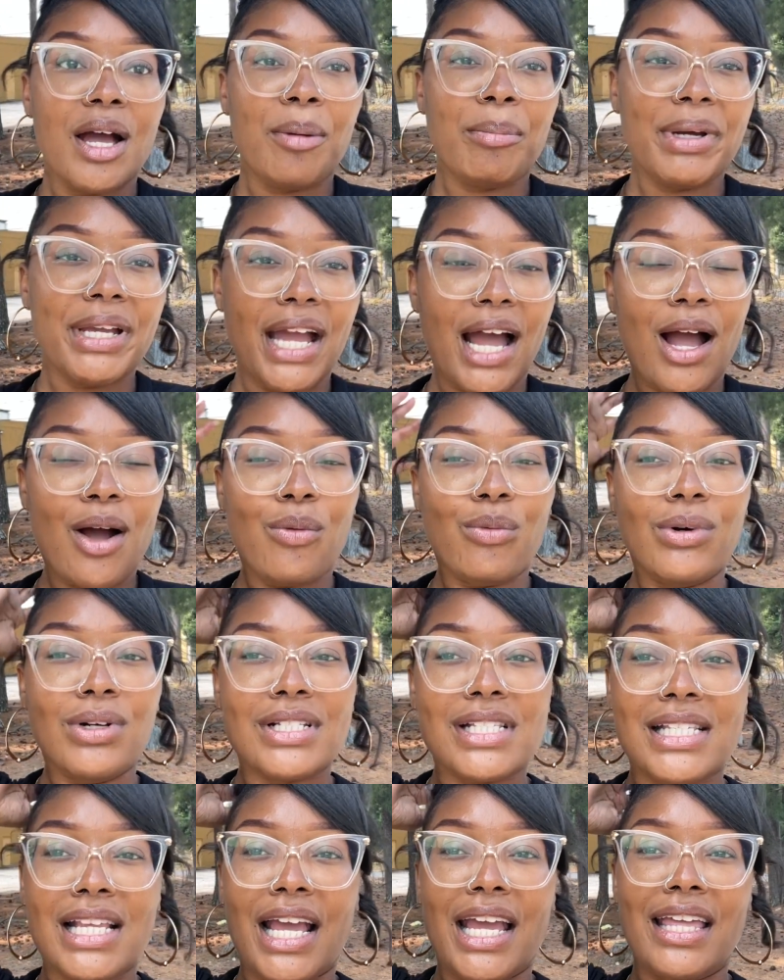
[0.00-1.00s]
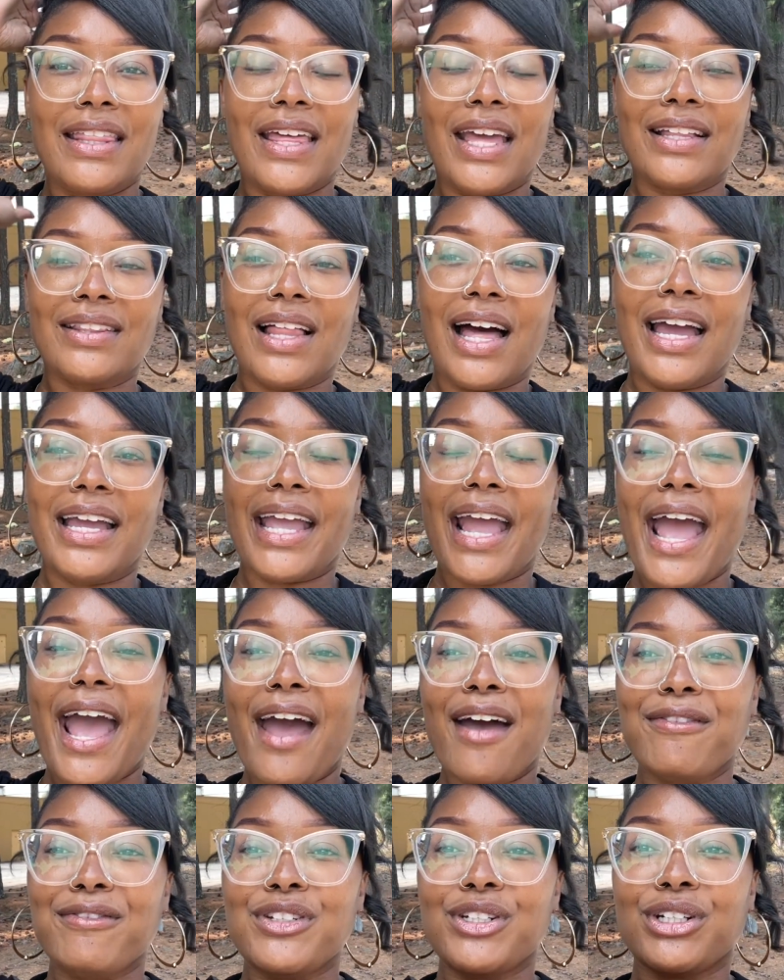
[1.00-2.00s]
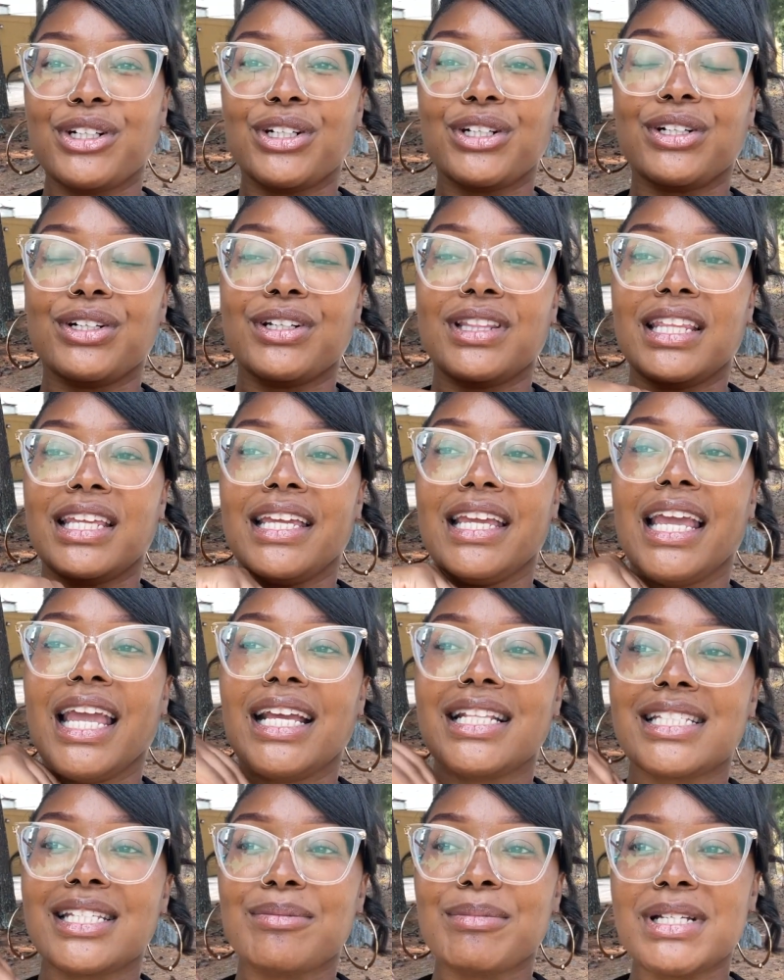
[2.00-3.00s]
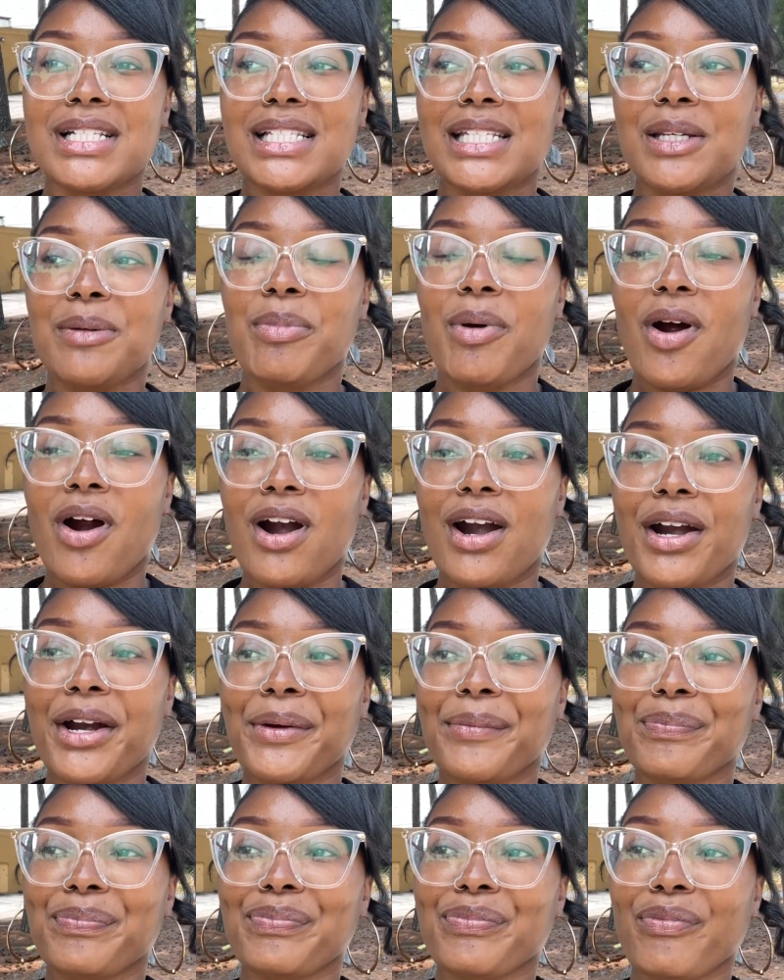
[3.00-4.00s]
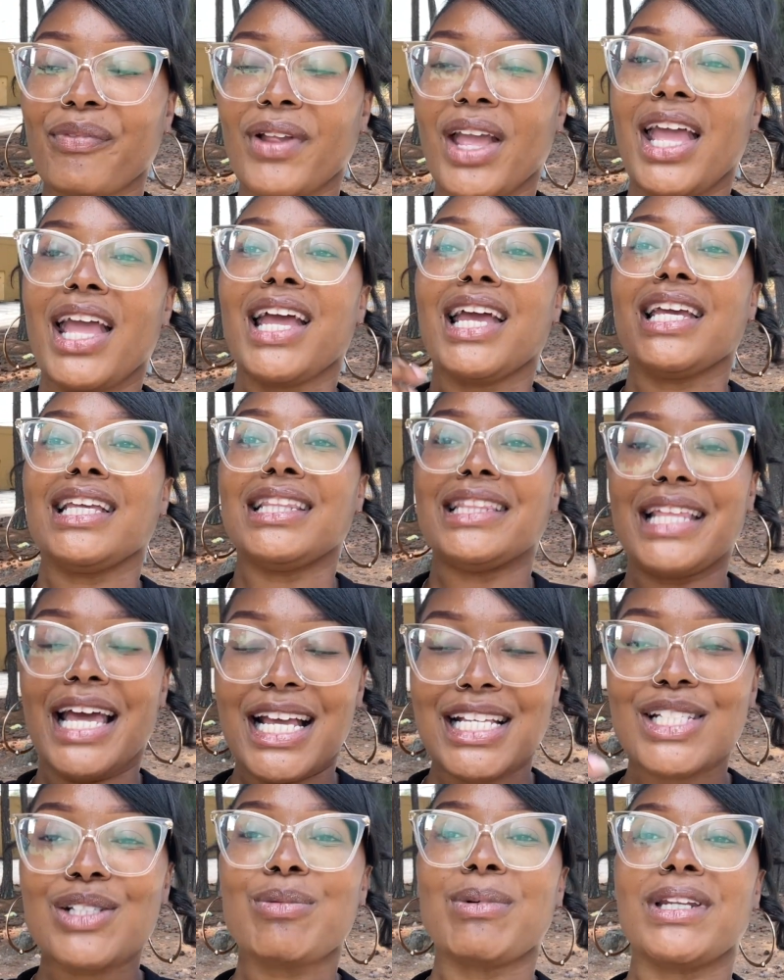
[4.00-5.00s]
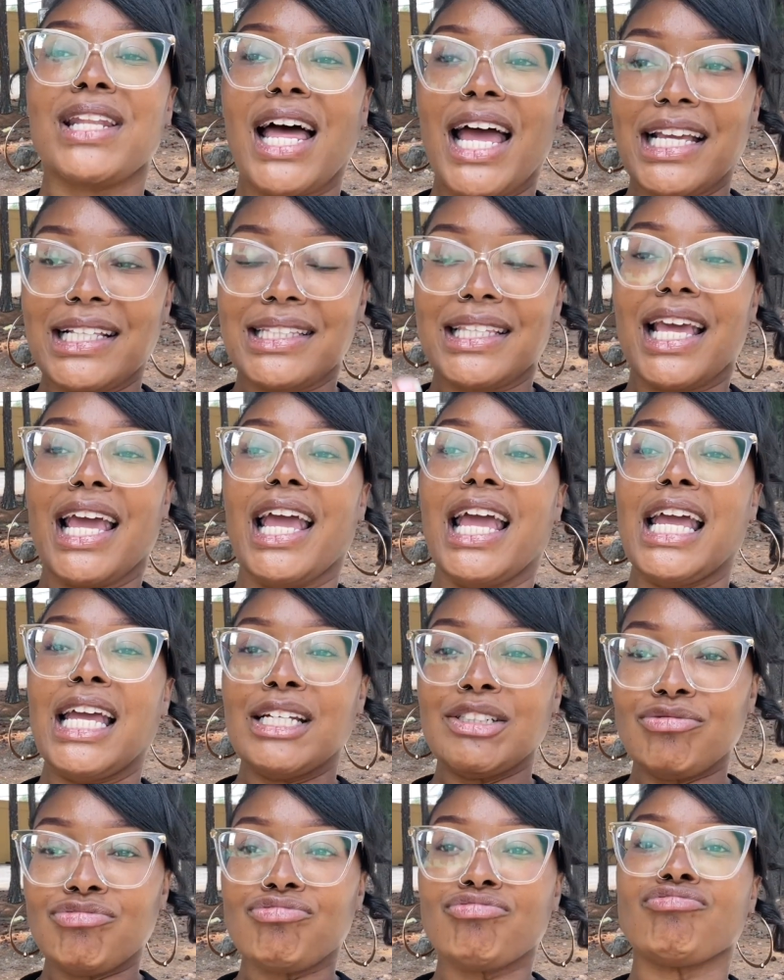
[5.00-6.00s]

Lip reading: But yeah, I will say that like after the intimacy part, that's when like that